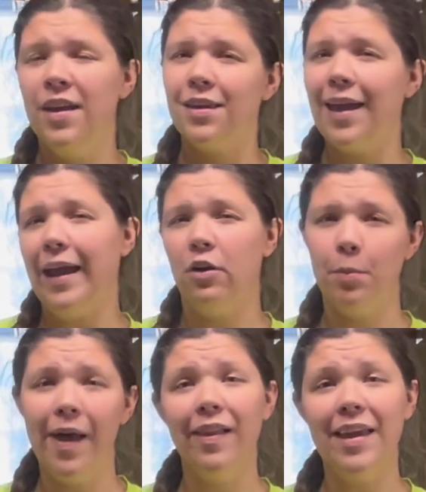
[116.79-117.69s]

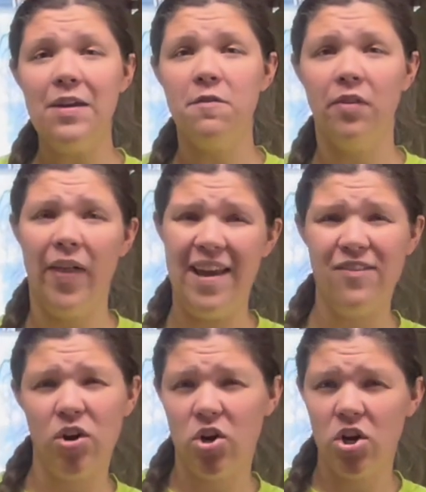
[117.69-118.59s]
caramelly
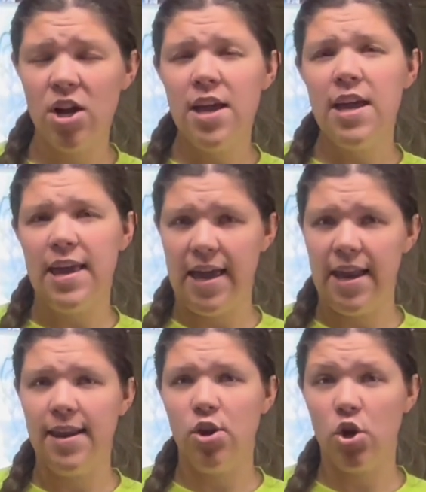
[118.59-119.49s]
flavor in your